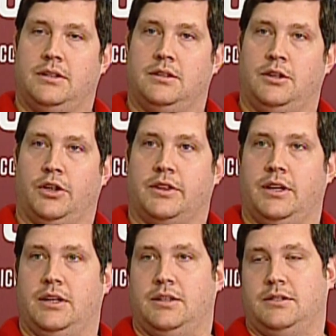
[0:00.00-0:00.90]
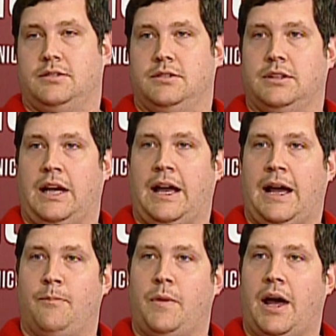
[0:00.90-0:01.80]
look,
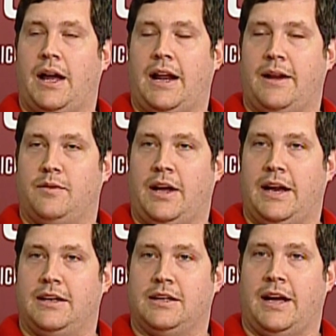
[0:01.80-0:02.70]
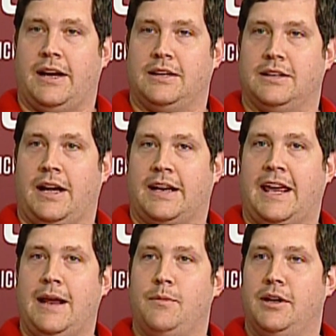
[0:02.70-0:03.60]
I
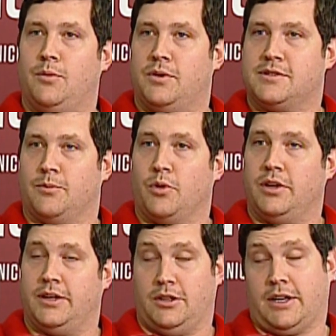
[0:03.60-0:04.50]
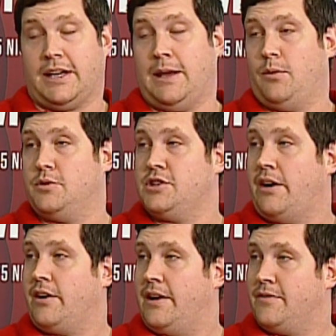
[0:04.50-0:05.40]
came in with some really, I came in with
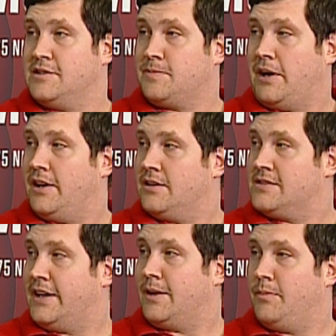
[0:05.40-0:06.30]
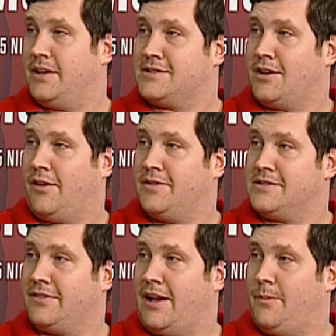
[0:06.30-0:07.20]
Jari Evans, probably the second best
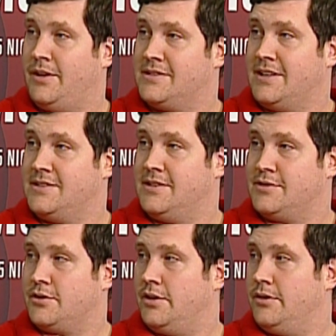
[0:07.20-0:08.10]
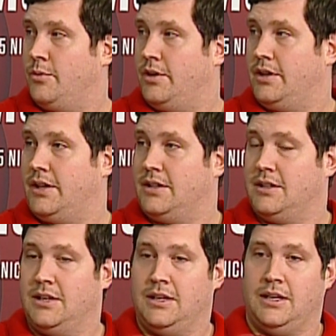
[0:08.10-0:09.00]
offensive lineman in Saints history, really. And,
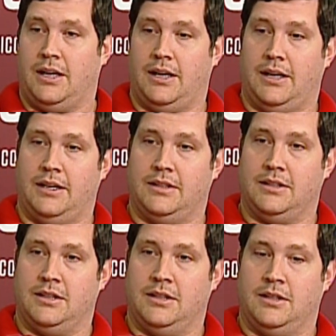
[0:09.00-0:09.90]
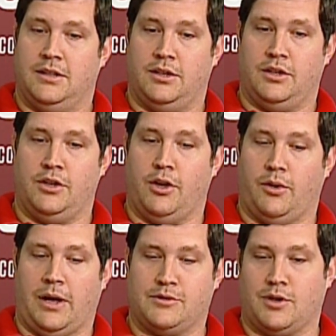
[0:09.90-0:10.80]

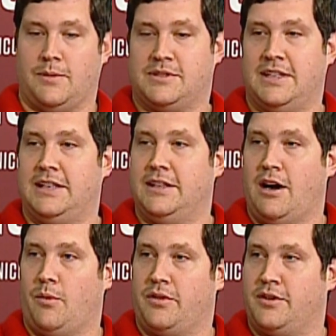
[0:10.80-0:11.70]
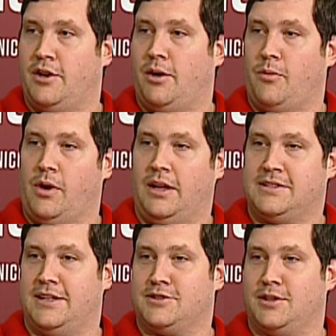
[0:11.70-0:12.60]
so I'm sitting there with,
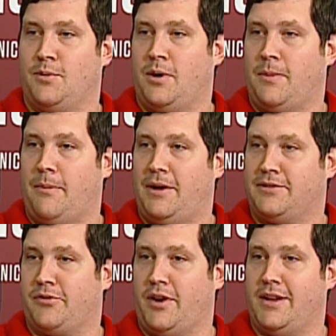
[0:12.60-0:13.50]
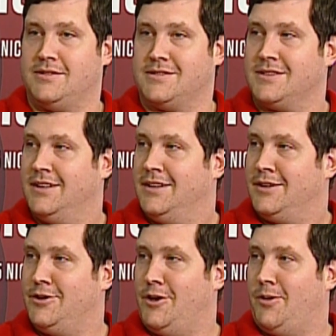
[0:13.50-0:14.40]
essentially one of my best friends,
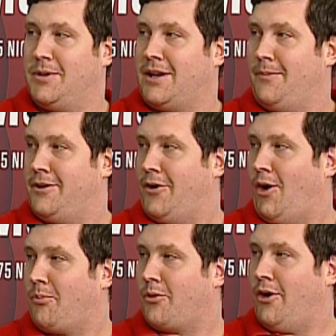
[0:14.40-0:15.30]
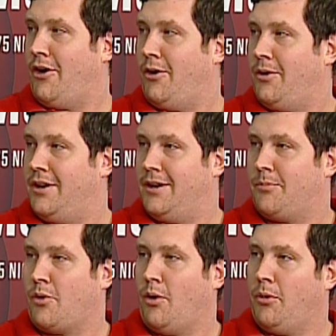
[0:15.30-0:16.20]
becoming an all-pro, a
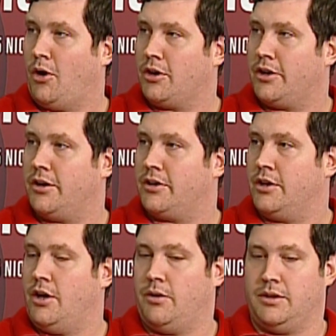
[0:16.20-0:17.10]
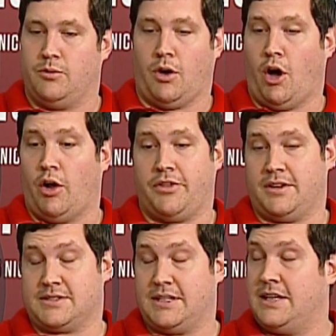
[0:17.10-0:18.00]
pro bowler, and all
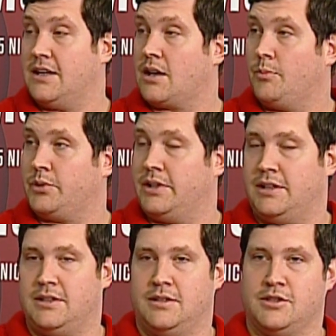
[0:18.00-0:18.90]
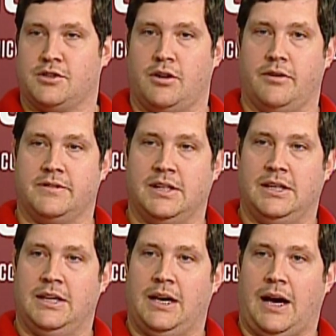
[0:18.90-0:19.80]
things that he completely deserved.
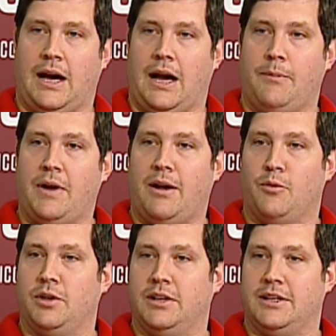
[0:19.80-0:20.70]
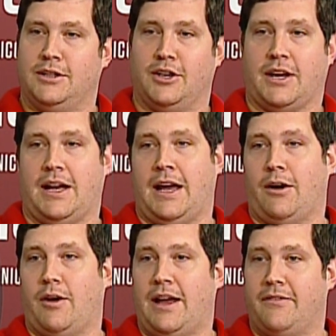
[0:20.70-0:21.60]
I'm not really, I
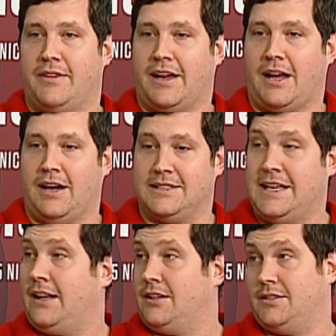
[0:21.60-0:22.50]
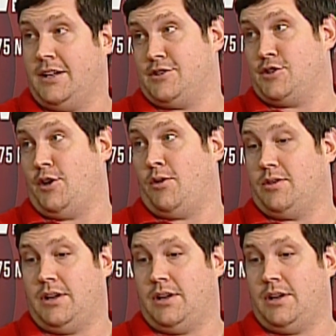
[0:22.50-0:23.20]
don't have that kind of talent. I just don't.